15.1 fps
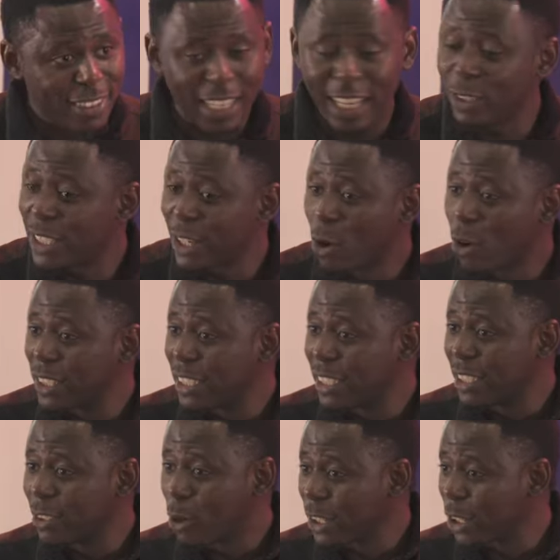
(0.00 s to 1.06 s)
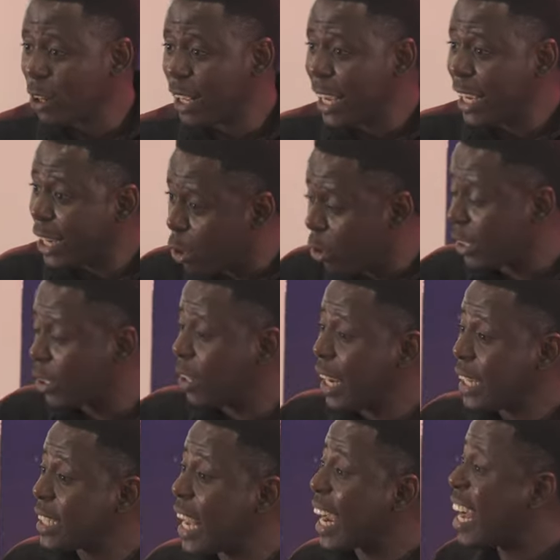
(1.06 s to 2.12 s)
Landlord said, call the, call the lawyer. He called the
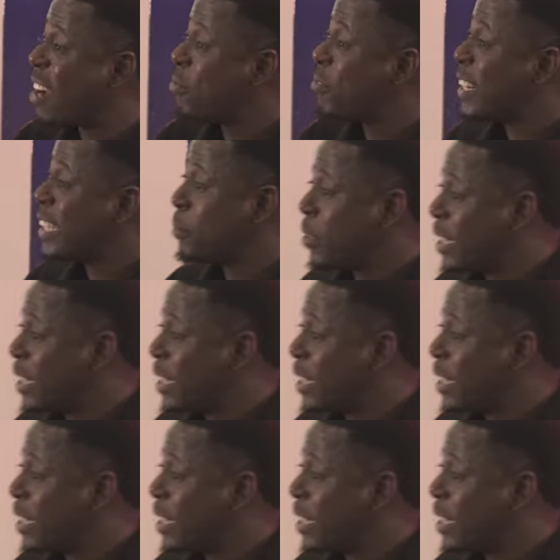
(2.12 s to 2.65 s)
lawyer. He said, I can't find